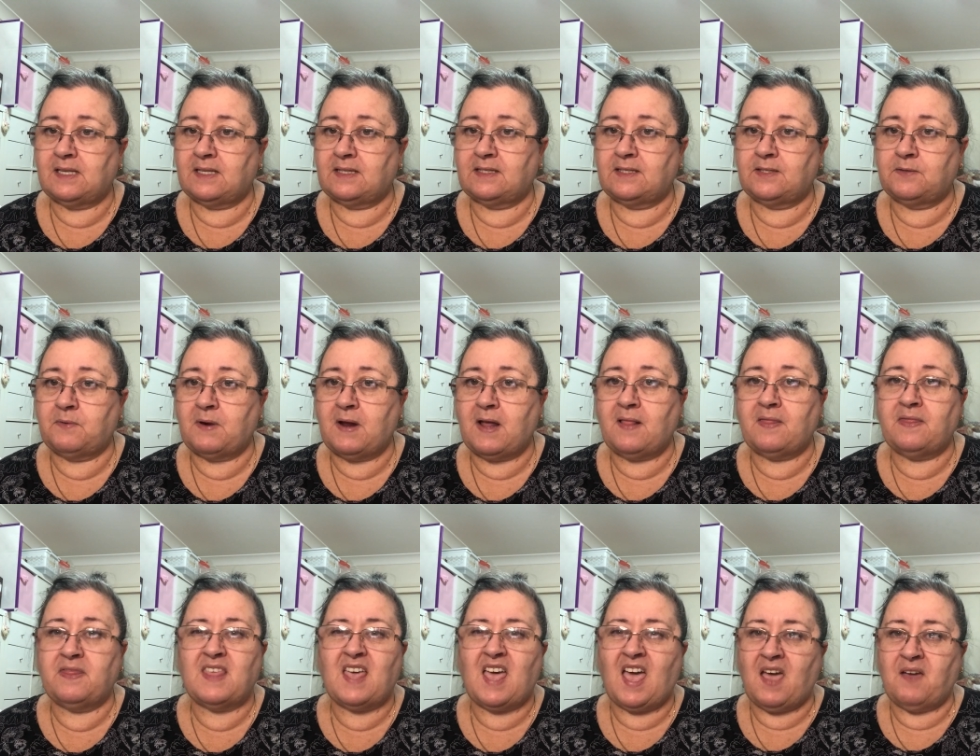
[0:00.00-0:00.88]
That's
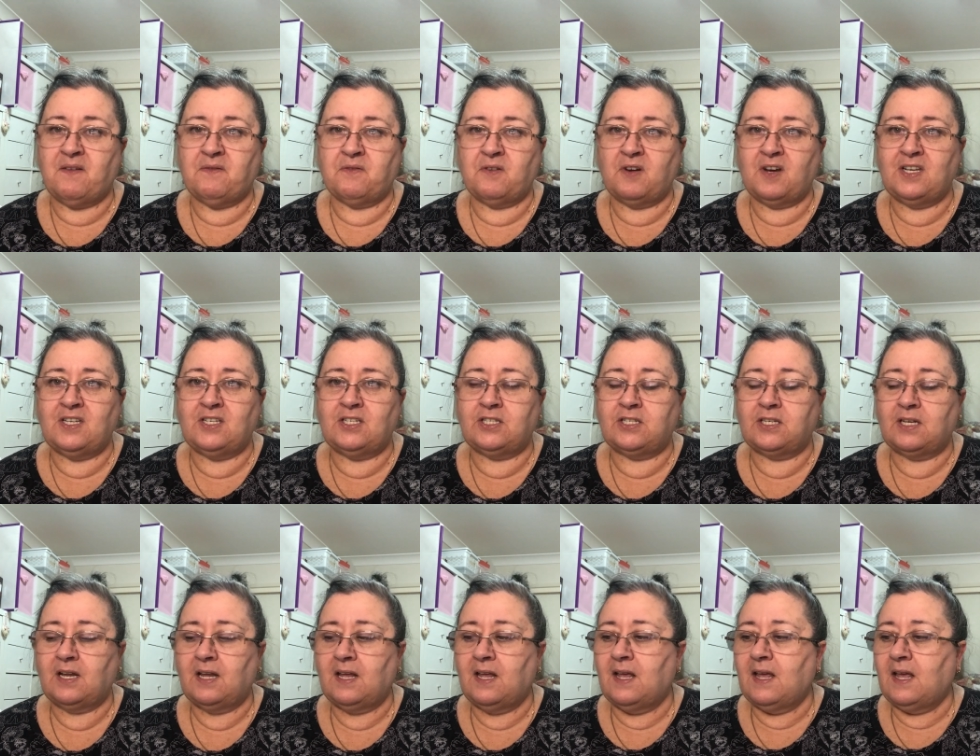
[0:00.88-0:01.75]
around the
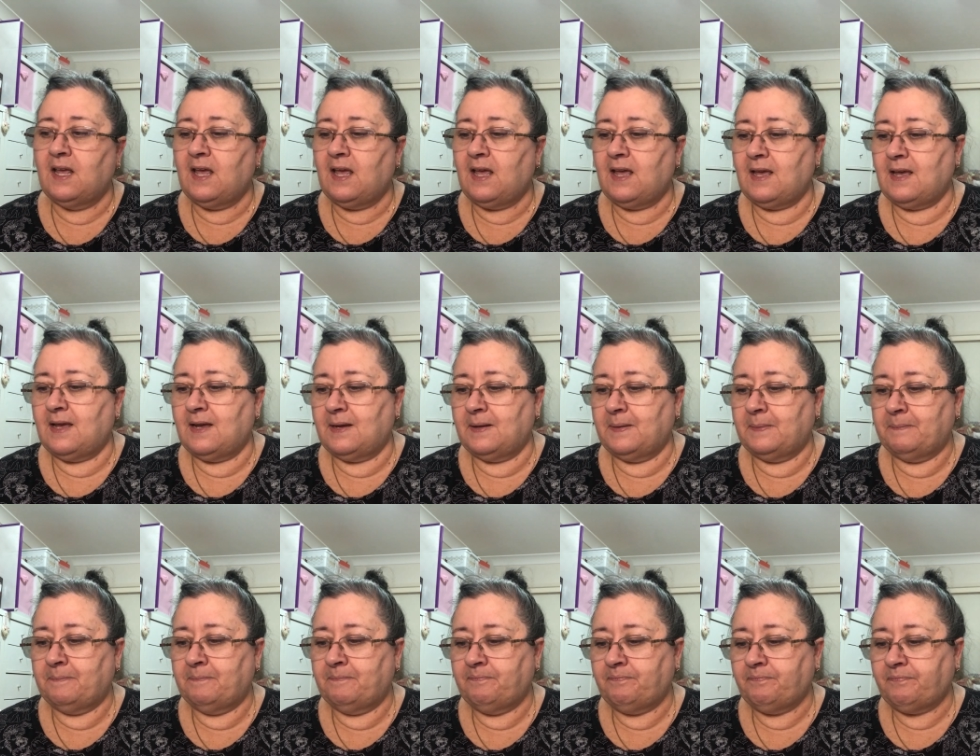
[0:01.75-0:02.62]
average.
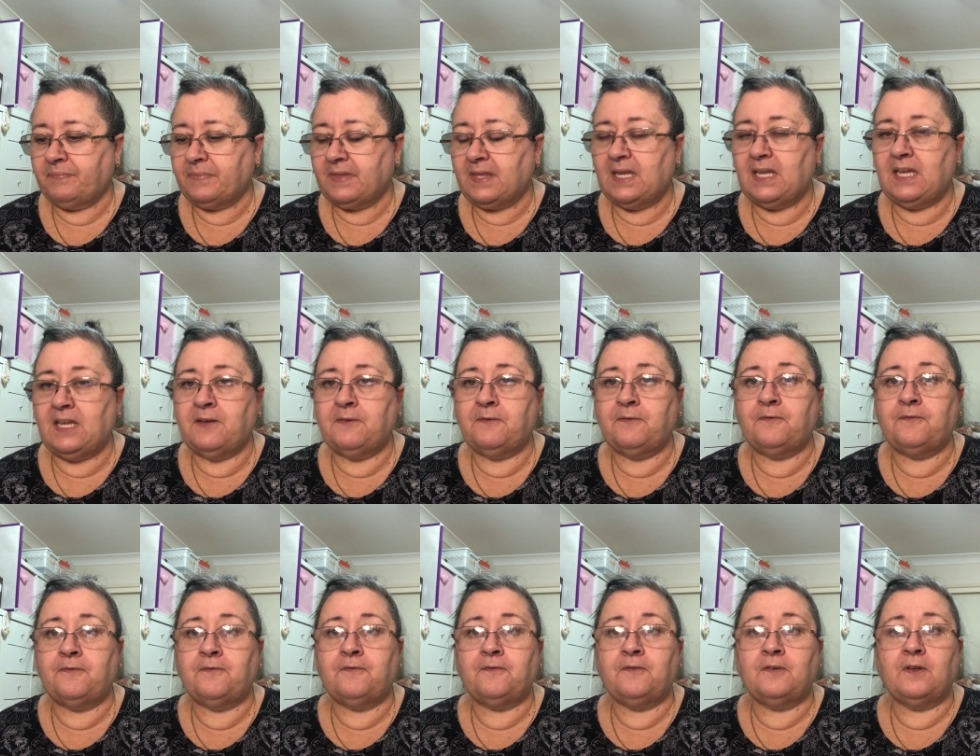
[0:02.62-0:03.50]

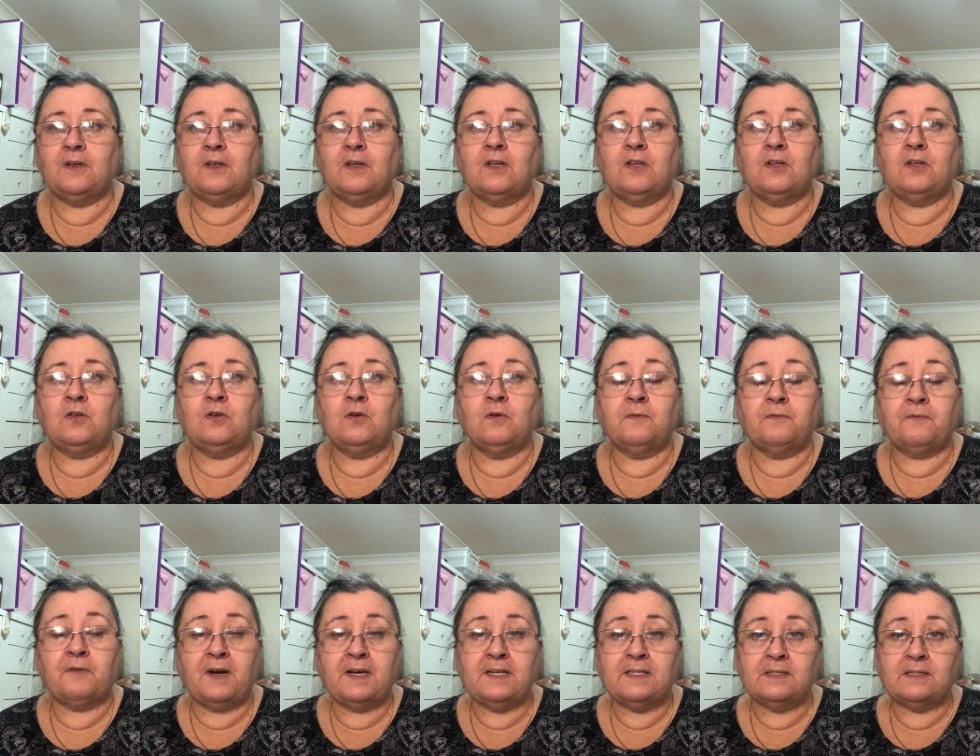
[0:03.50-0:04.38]
If your
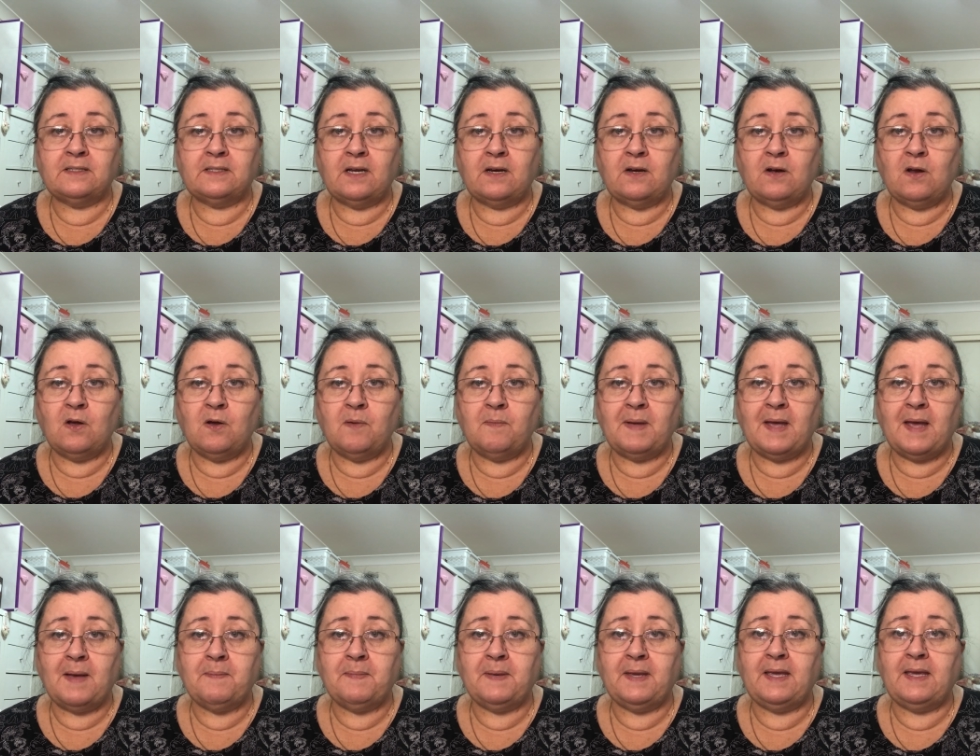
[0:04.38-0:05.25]
friends don't know
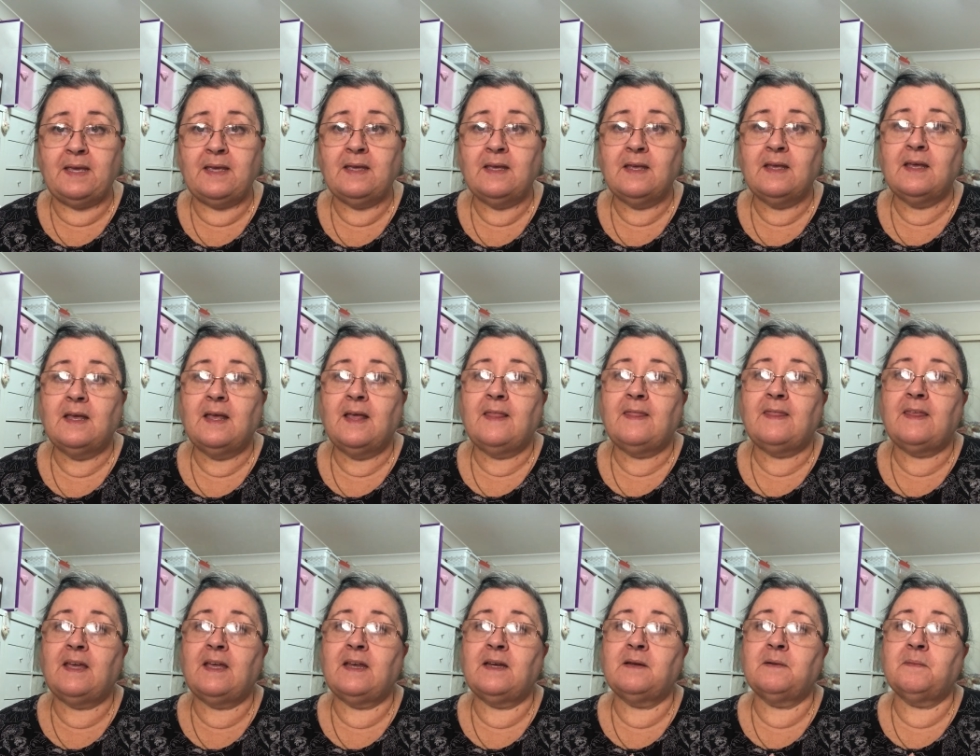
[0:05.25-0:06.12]
about me,
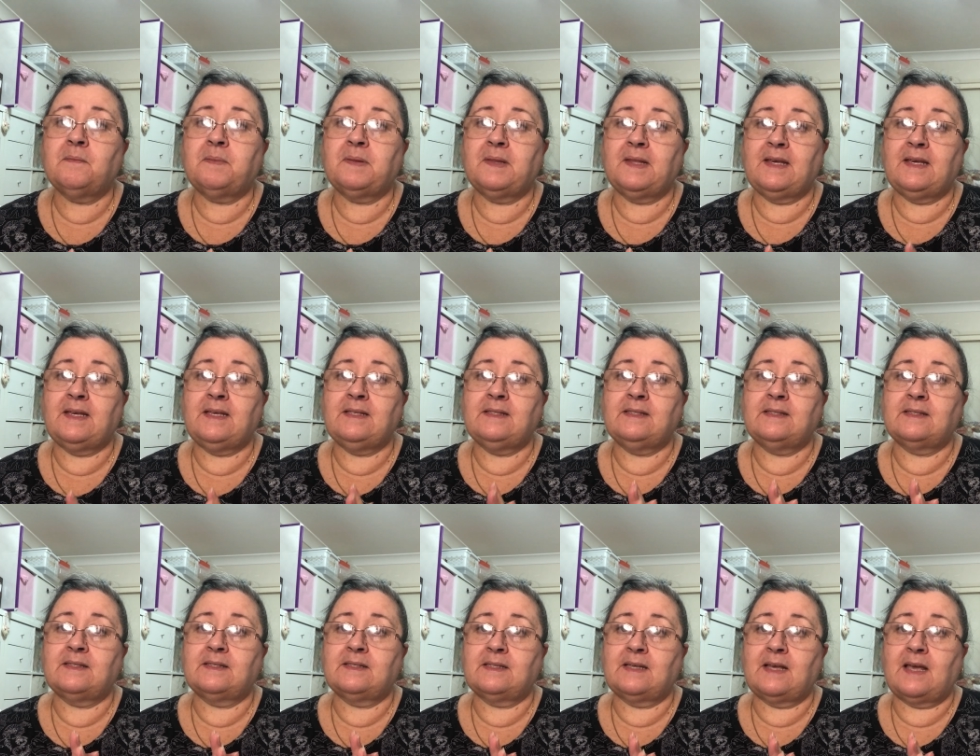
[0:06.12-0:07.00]
then
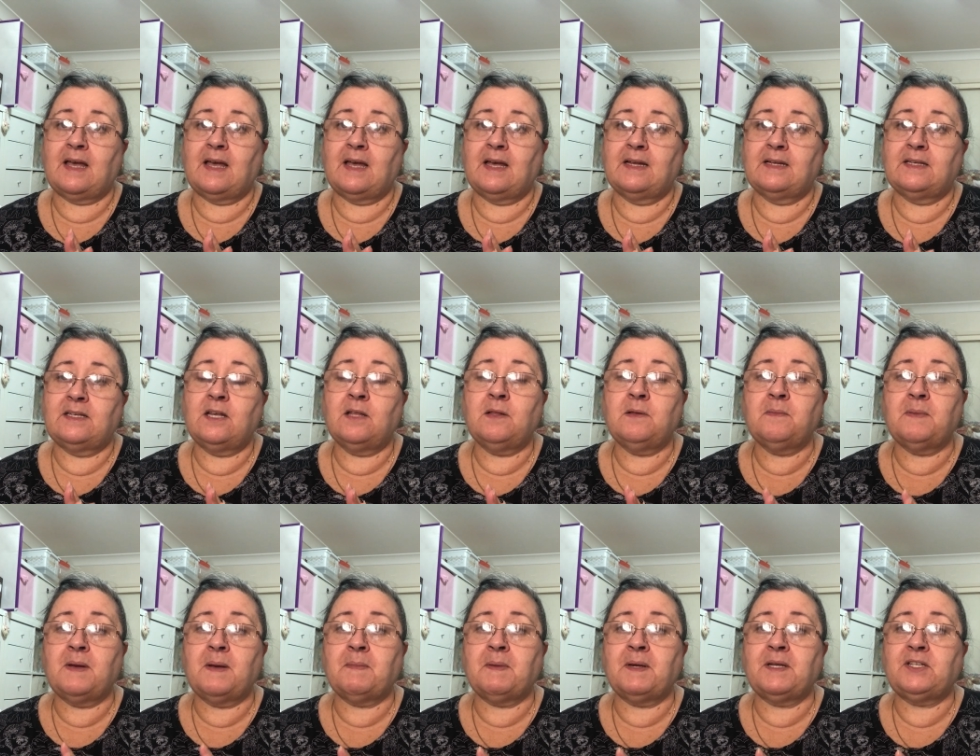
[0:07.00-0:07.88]
please tell
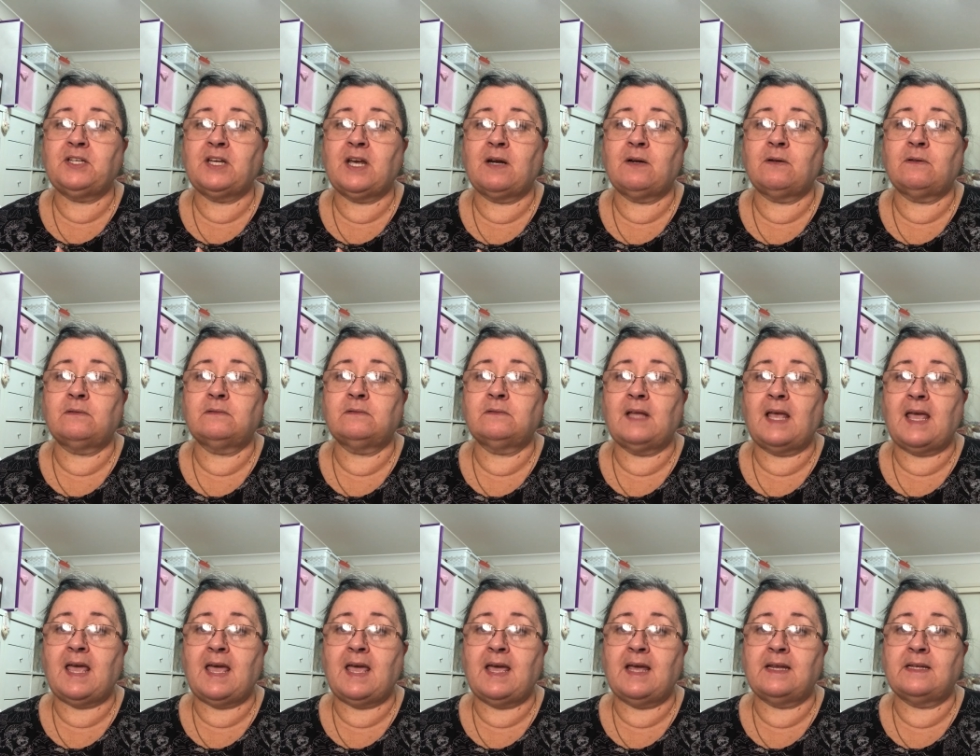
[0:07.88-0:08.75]
them about my channel
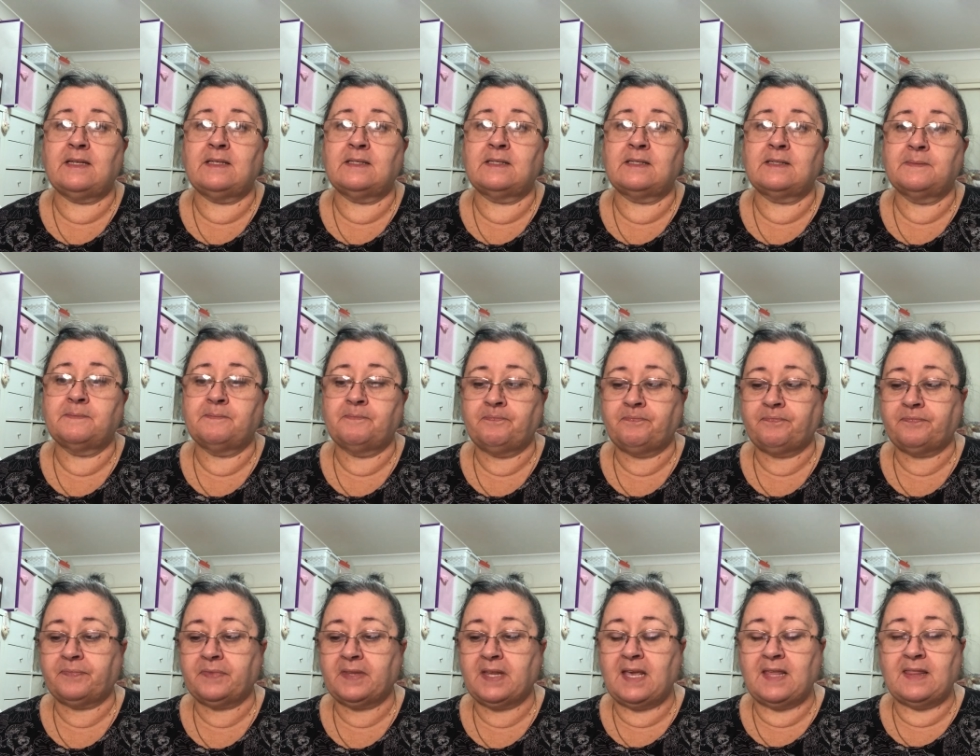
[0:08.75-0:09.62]
and
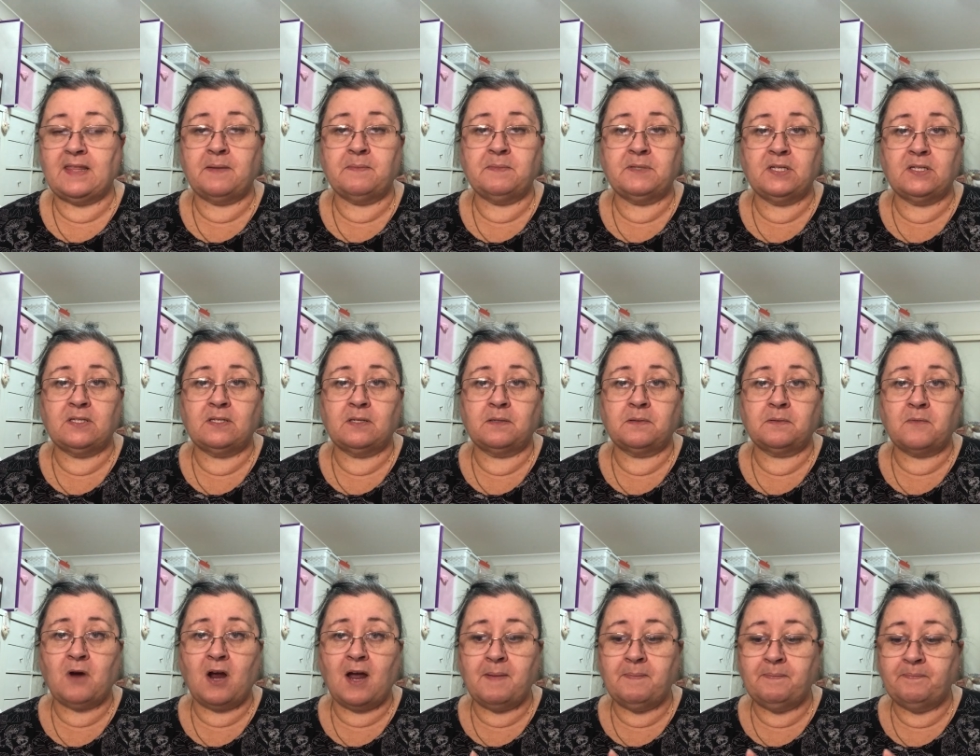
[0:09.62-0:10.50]
get them to
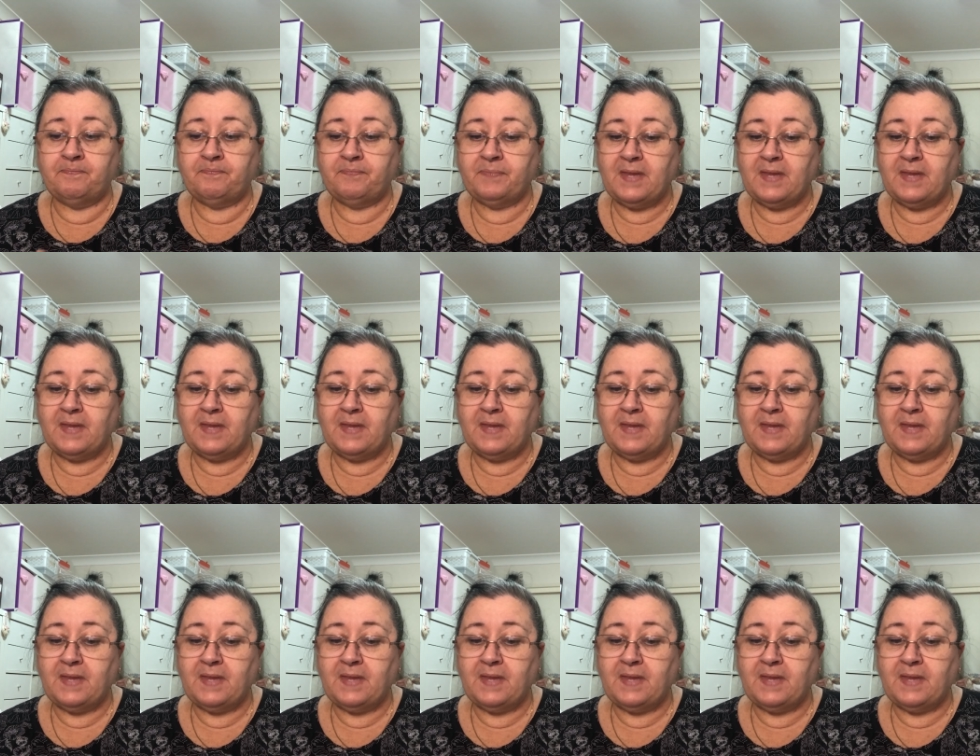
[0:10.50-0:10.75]
subscribe.